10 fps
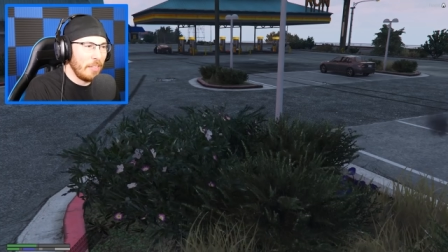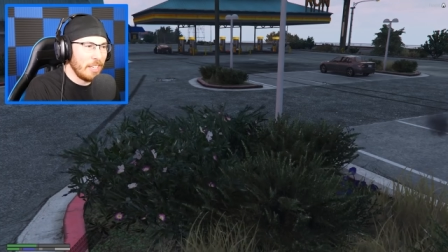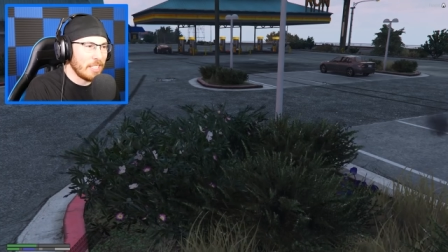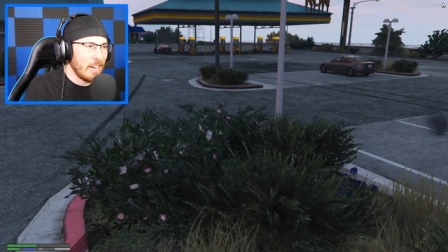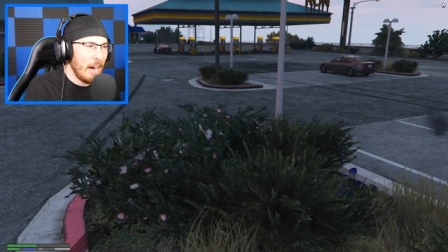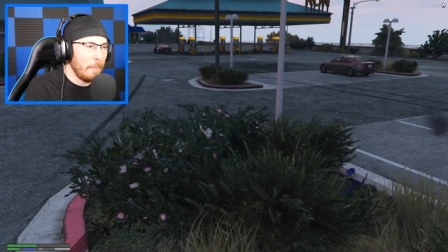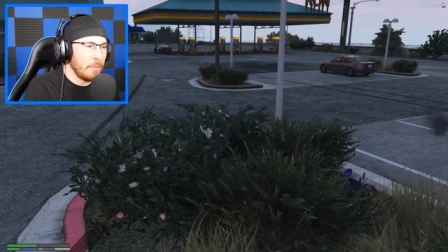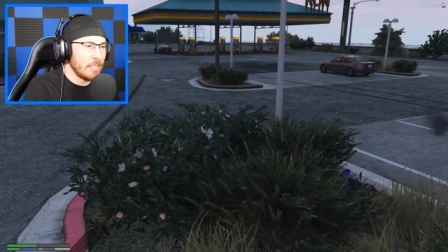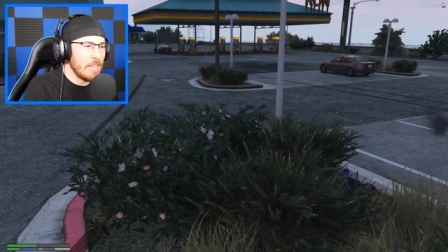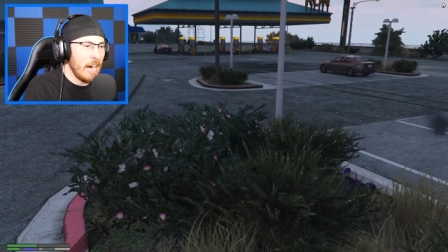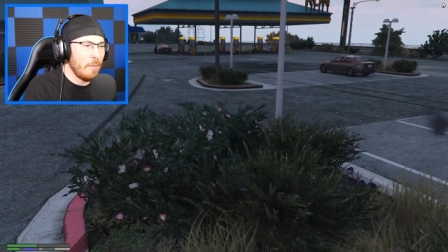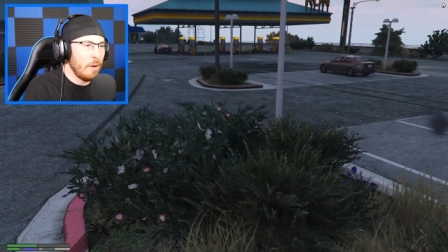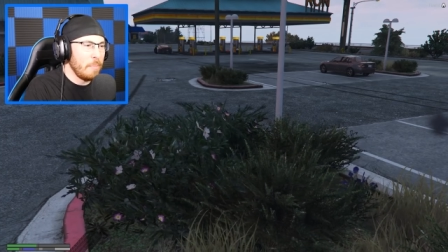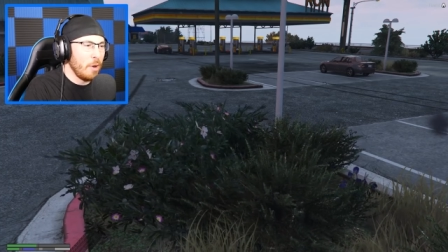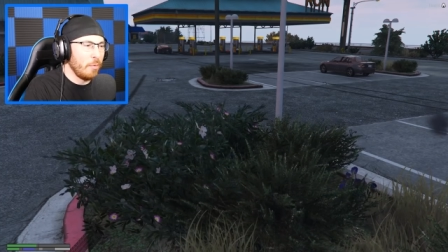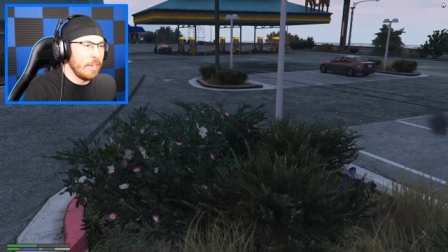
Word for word: that this cop does not run me over.